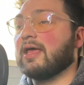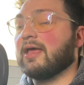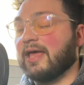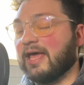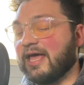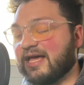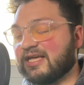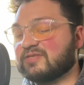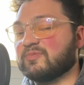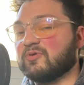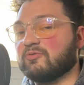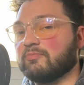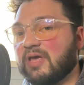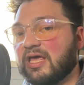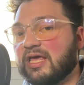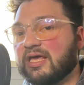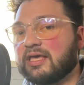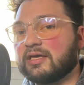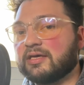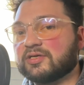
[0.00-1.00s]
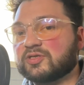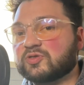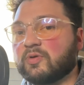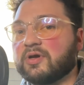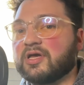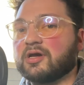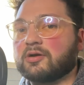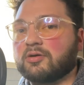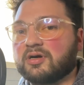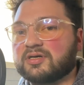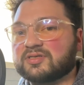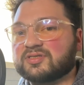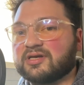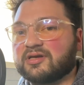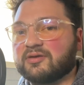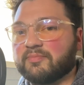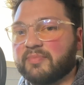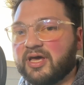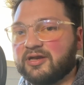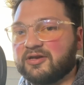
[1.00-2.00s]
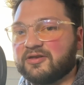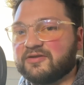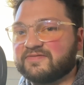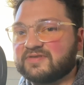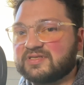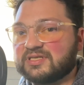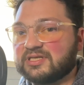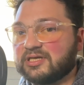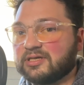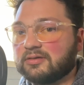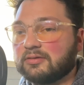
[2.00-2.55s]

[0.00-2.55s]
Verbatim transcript: has been making its way across the competitive scene.